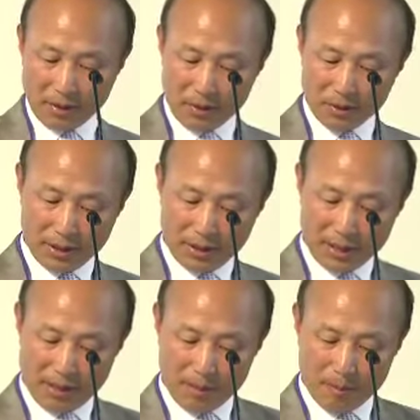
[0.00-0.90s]
coding
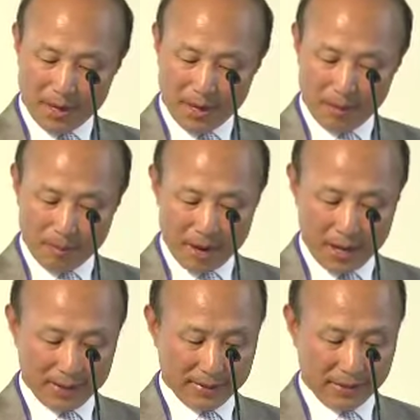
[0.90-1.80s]
scheme by
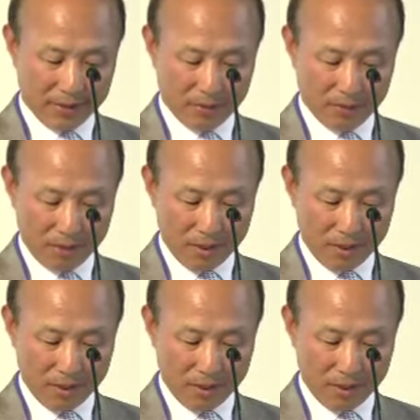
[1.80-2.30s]
Miles and